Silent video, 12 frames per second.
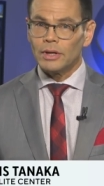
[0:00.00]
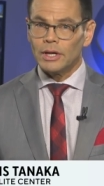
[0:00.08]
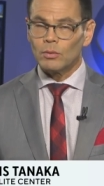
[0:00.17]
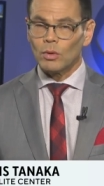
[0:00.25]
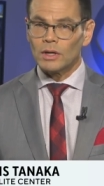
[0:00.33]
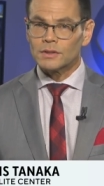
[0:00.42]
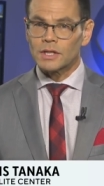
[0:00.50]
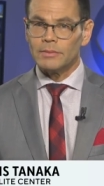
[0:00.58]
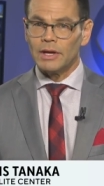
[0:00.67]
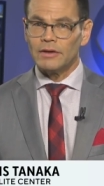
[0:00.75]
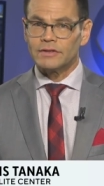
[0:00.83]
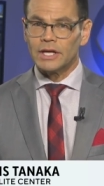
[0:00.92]
it was that
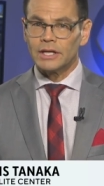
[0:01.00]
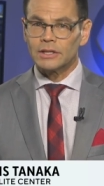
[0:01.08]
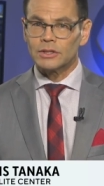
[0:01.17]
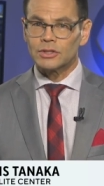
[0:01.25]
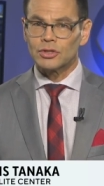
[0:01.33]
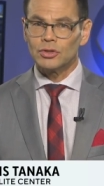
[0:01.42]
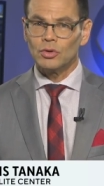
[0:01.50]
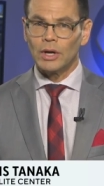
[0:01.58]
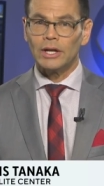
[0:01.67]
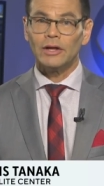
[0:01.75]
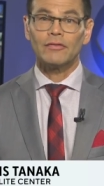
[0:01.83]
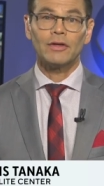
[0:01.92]
may have taken the two
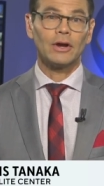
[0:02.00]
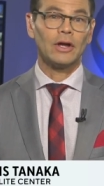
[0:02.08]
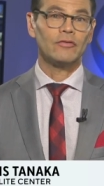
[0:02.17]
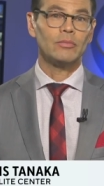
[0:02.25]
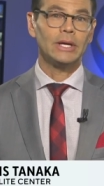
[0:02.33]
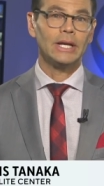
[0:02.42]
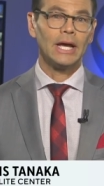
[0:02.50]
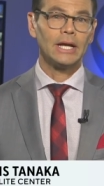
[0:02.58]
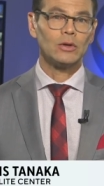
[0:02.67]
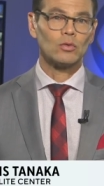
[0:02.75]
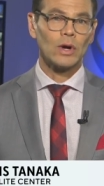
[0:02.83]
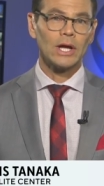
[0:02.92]
and if there have been
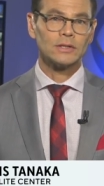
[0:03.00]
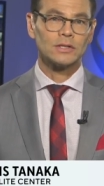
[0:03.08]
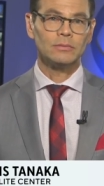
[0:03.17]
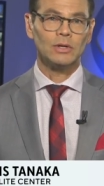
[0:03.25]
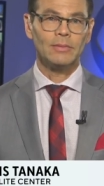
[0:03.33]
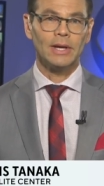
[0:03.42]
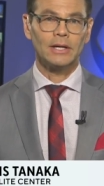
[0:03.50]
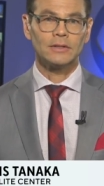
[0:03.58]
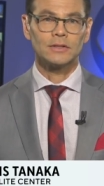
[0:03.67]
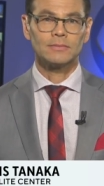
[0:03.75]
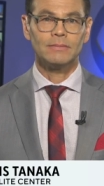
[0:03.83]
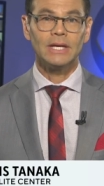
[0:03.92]
any ransom
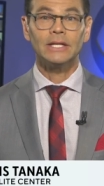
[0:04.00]
demands.